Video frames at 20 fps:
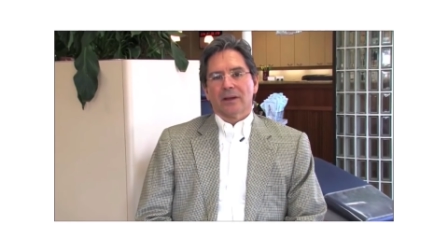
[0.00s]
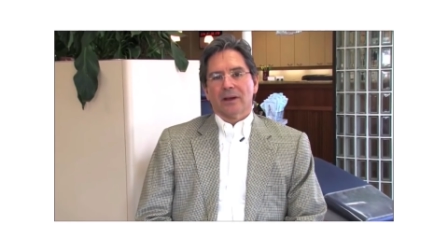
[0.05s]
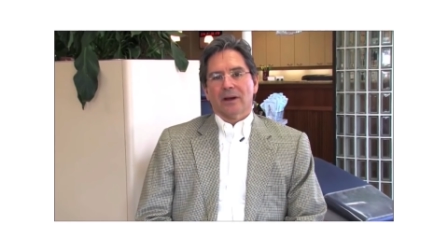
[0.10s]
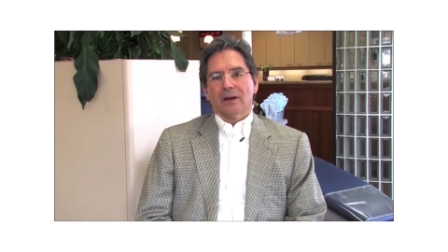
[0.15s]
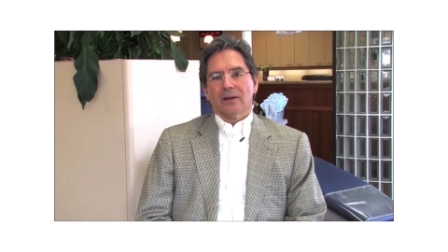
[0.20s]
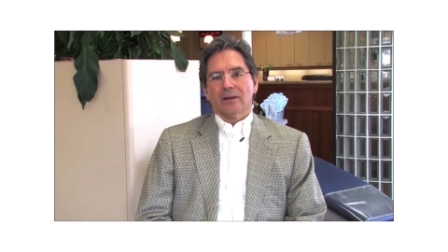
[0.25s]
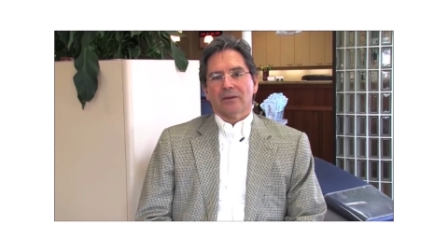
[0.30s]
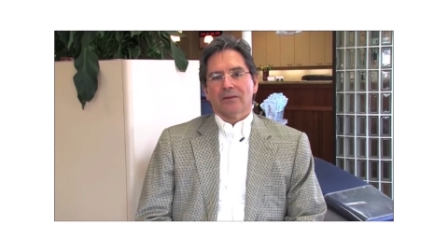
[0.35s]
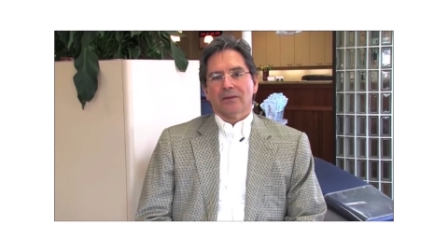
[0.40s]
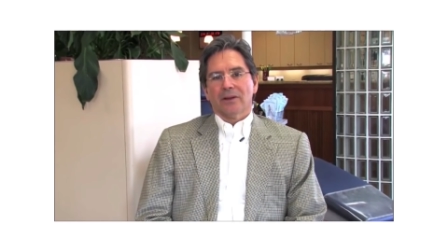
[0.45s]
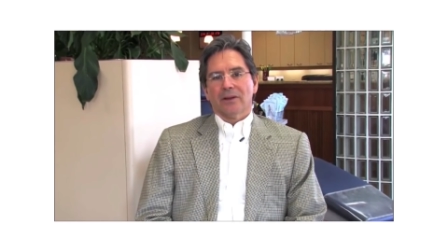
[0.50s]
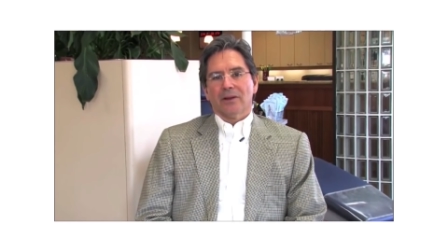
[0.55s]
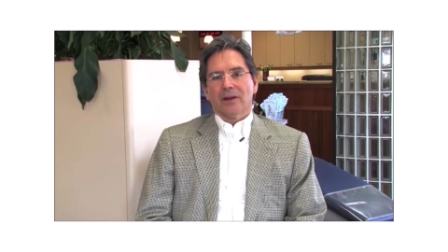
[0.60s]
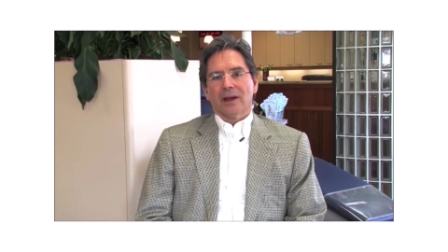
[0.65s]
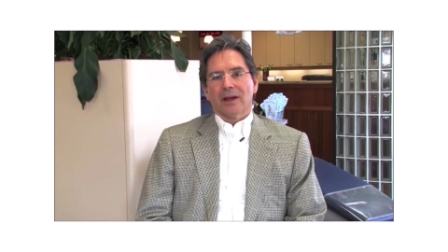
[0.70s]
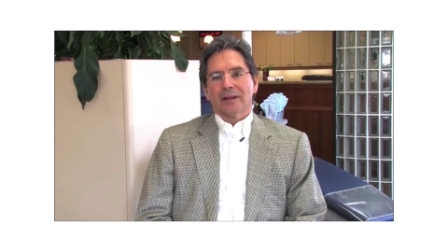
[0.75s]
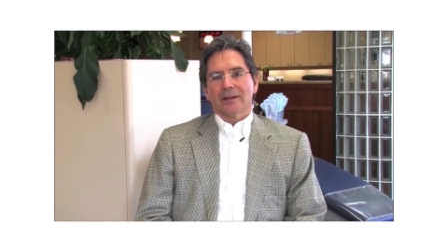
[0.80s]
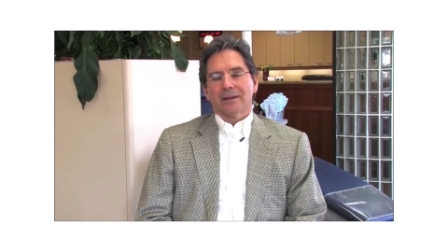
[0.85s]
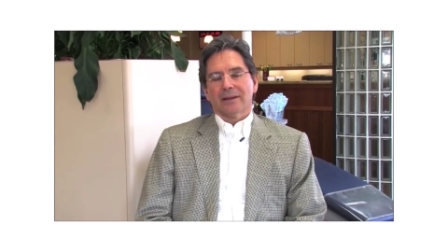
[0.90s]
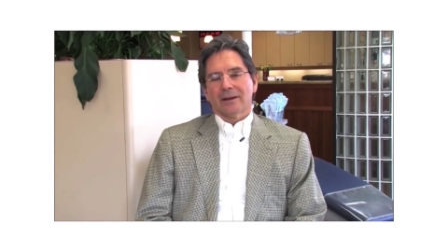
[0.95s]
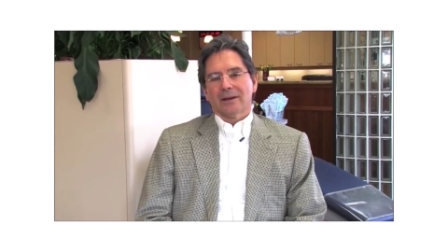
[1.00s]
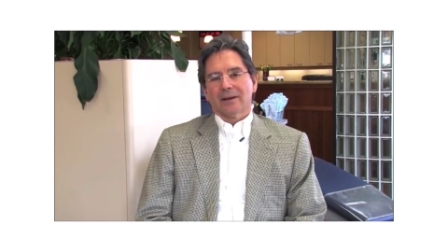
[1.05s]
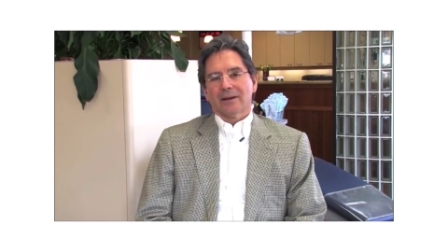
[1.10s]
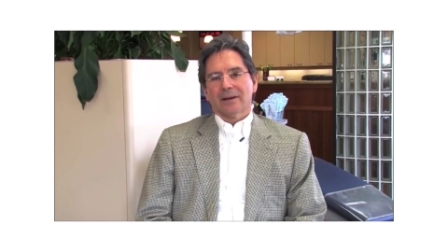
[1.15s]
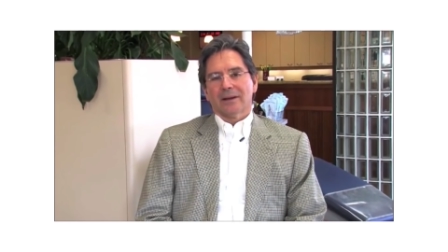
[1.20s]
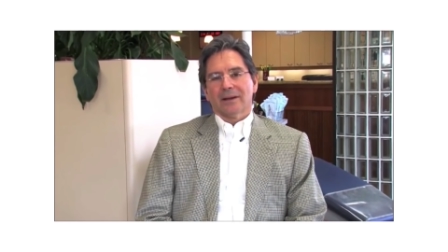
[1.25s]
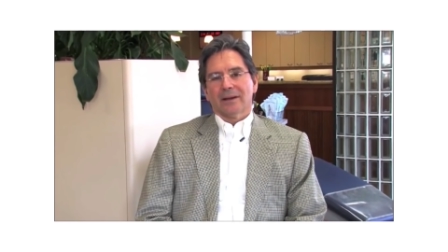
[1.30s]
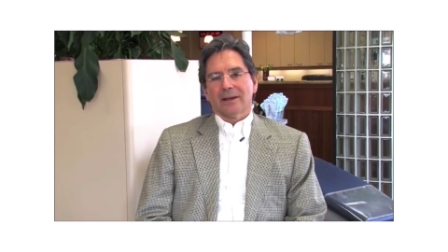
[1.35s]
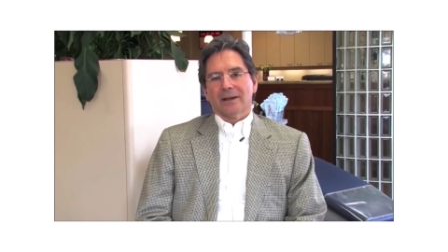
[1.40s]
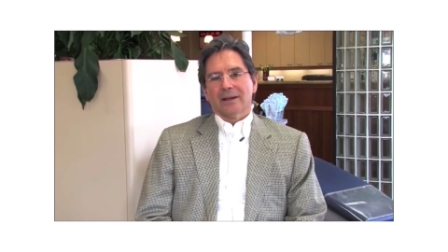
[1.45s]
all of you out
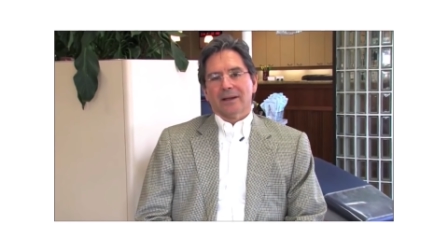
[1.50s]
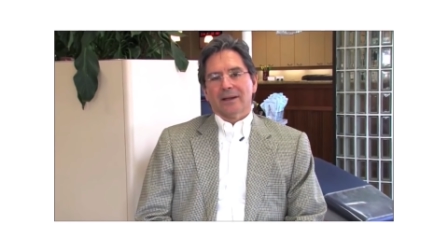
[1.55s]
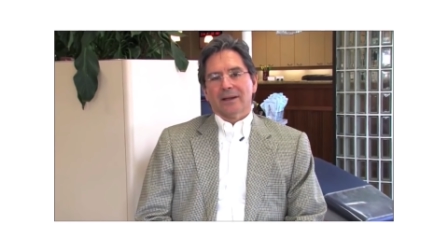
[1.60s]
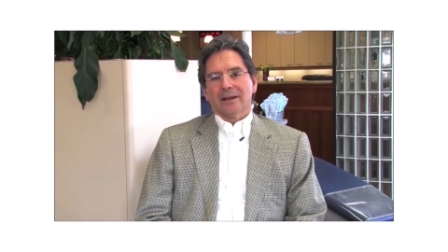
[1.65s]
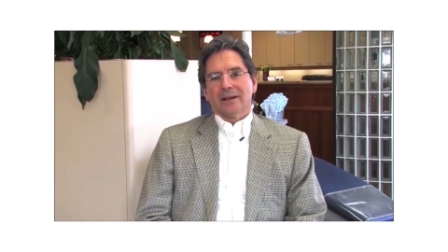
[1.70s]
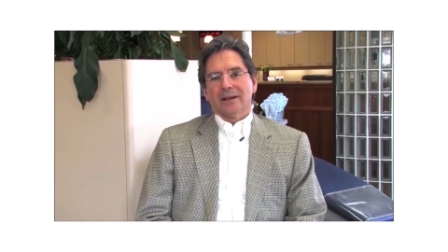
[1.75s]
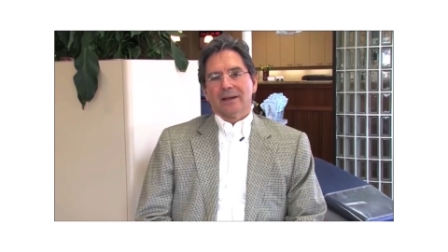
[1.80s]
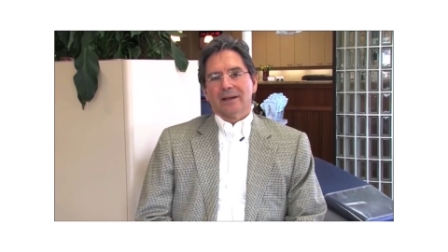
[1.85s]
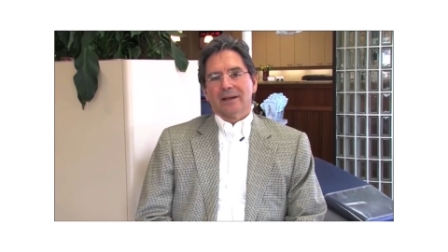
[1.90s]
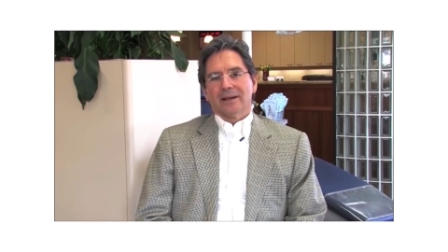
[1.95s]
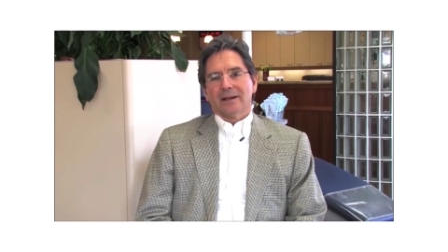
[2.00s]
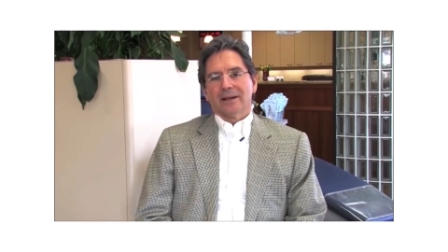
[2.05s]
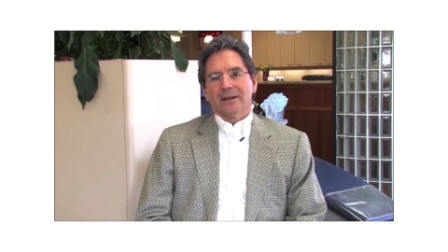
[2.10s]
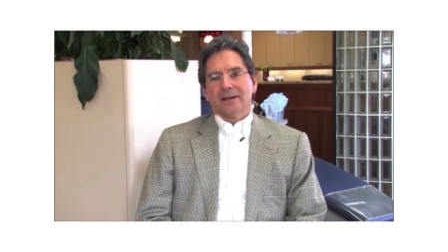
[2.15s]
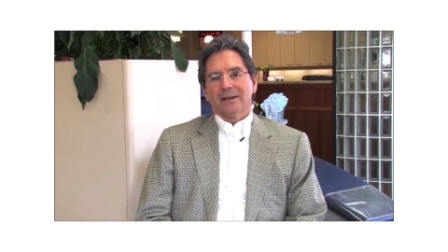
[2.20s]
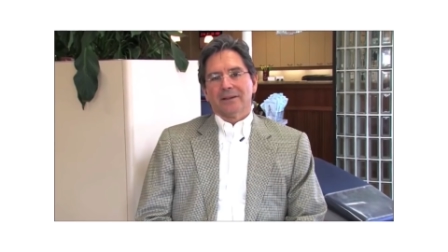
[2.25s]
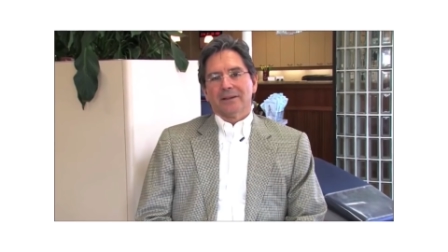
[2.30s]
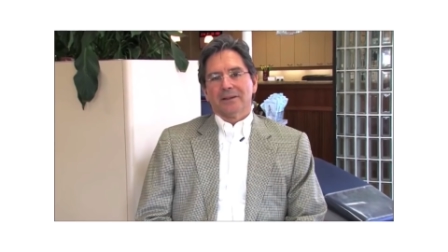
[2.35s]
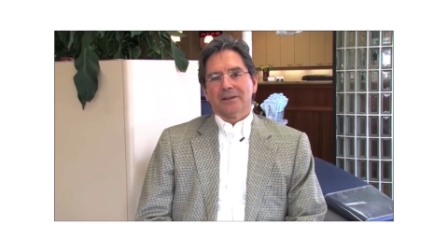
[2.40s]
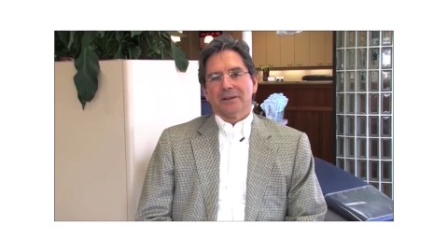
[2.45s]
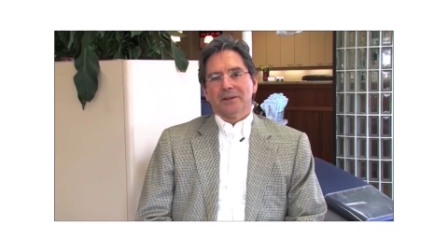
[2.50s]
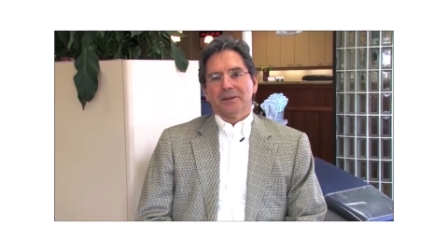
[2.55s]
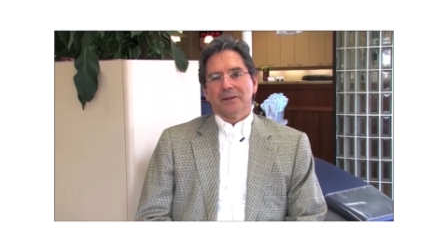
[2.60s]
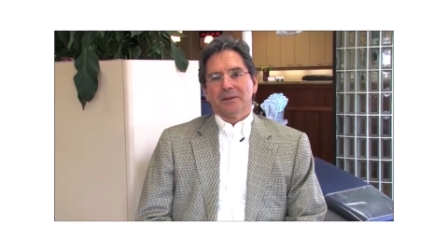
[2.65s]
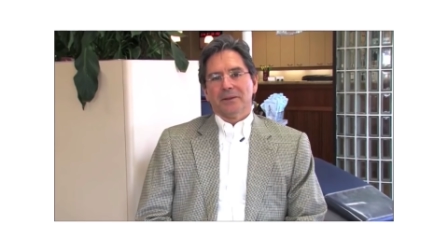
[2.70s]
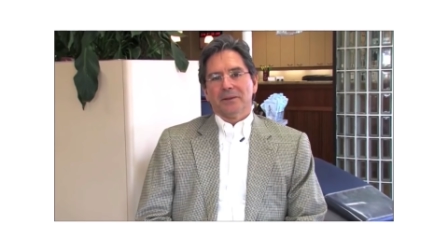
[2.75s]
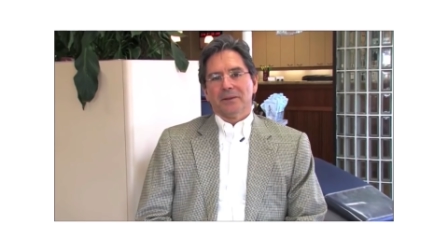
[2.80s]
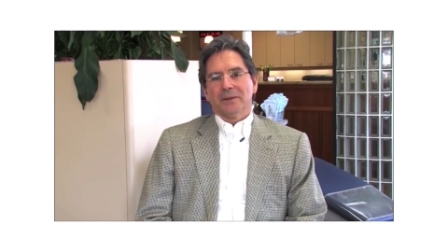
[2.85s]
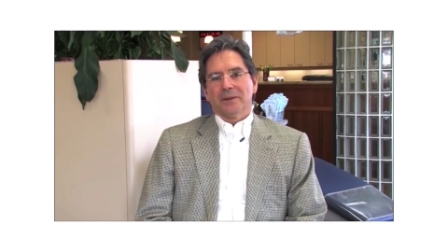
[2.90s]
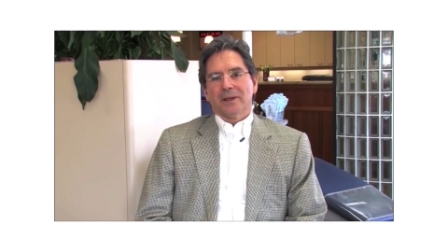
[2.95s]
there
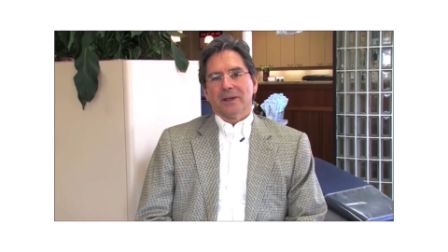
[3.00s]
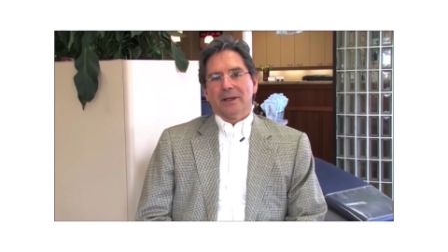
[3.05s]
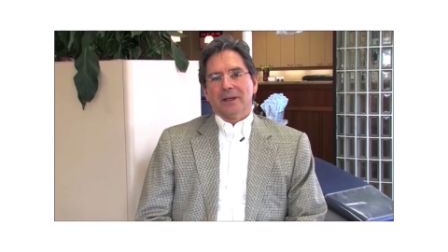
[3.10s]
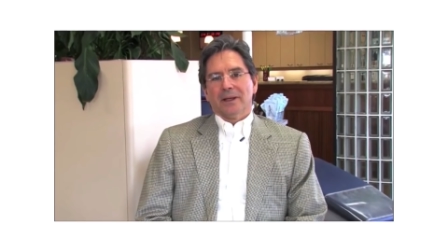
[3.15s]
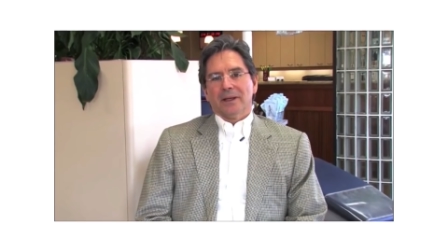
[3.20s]
to